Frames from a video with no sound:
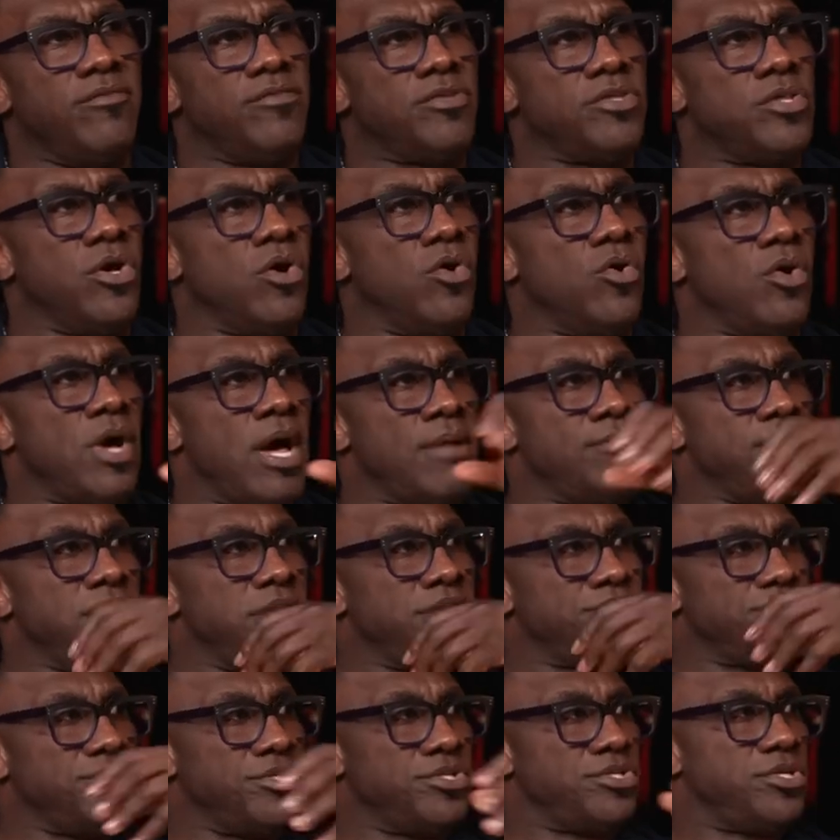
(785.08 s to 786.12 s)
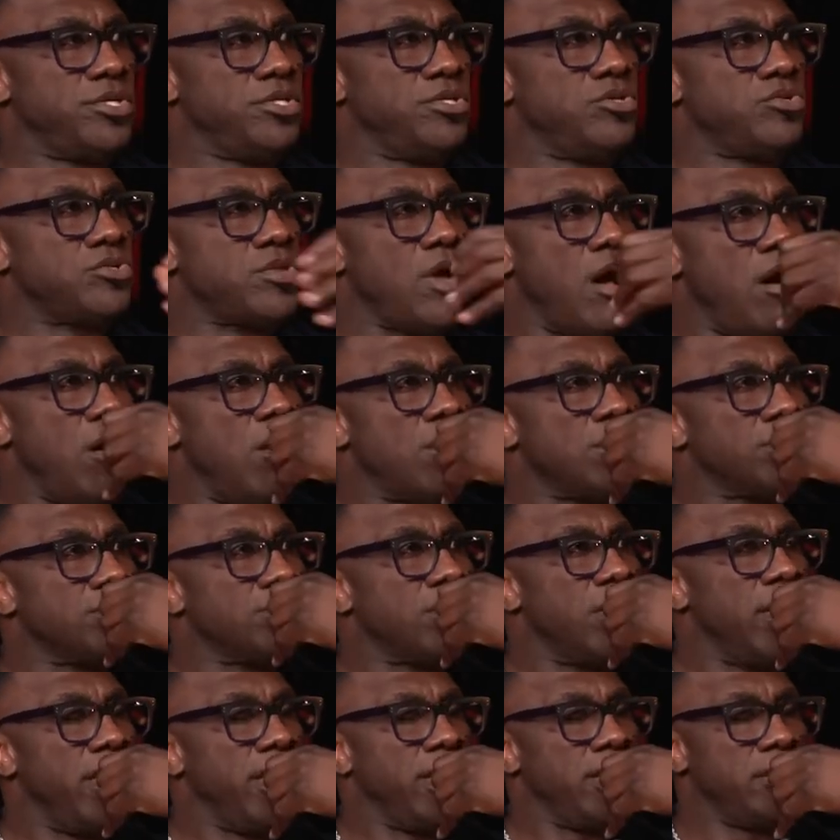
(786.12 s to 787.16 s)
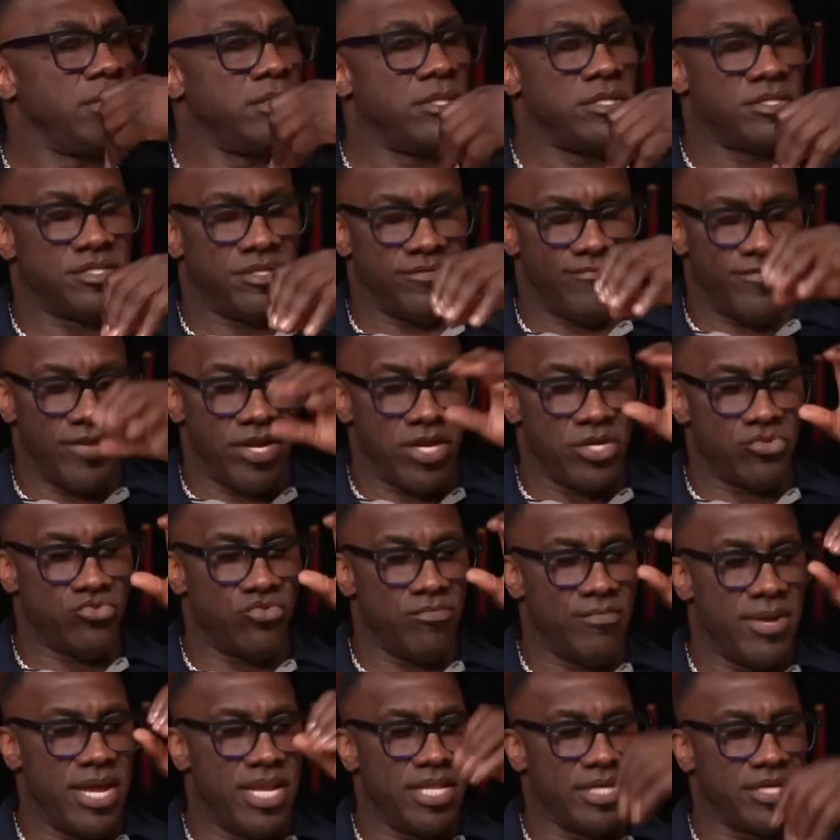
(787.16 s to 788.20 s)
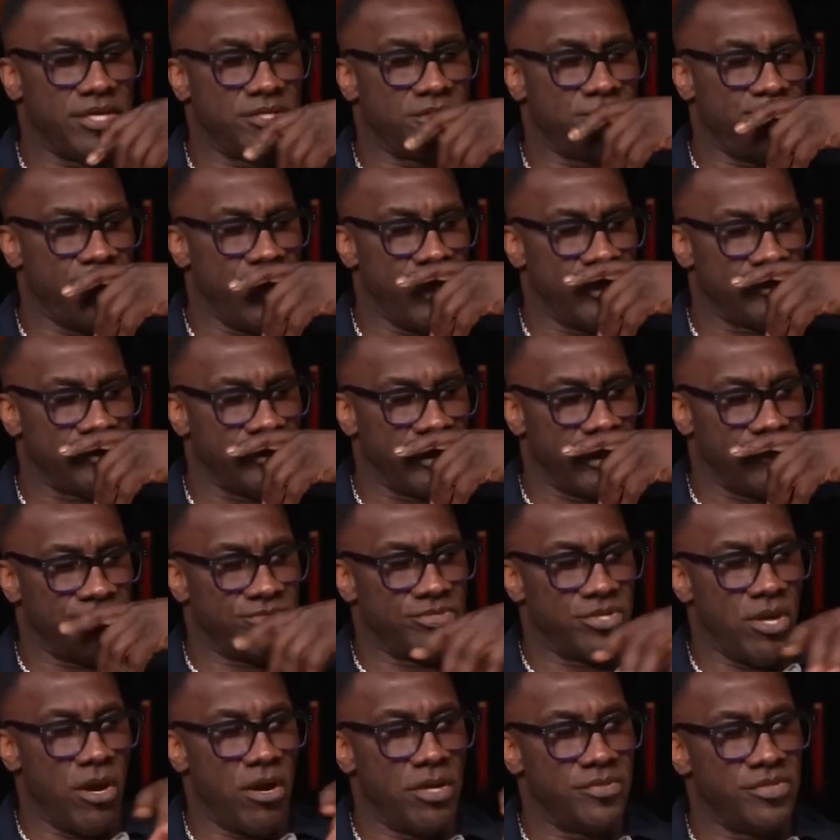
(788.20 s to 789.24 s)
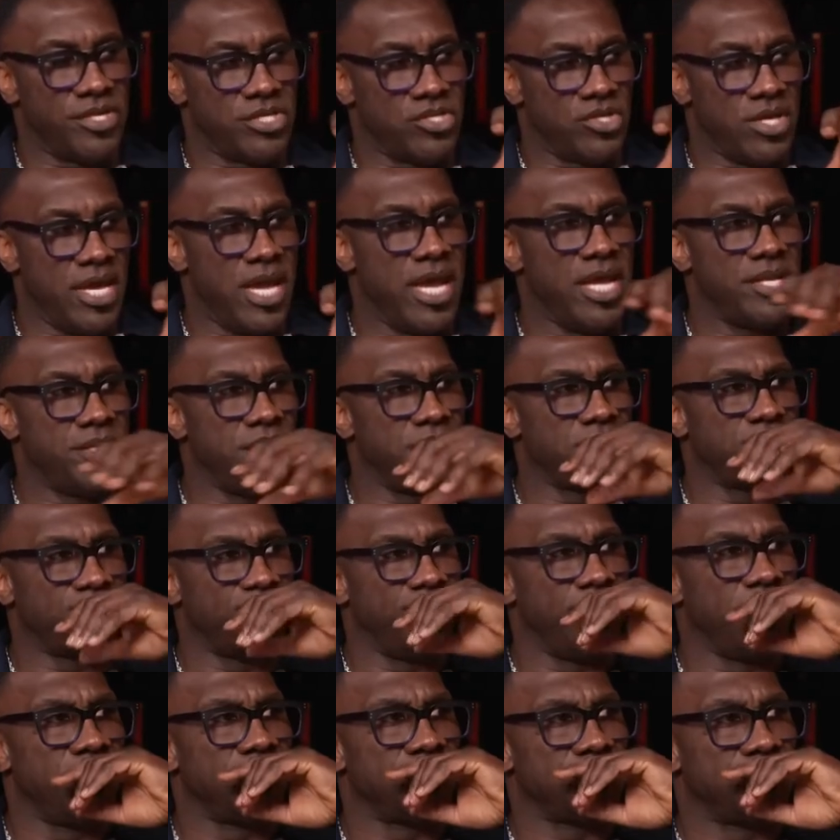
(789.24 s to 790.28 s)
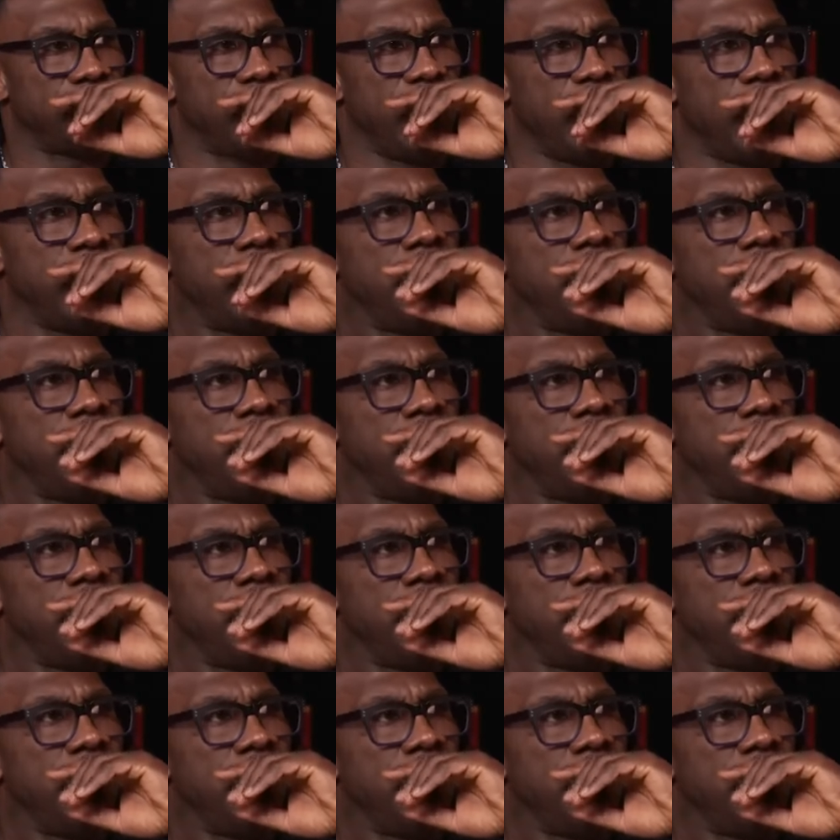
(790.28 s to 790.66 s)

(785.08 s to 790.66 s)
even though I'm listening to you talk, and it's a very traumatic experience, and I'm sorry that you had to experience that.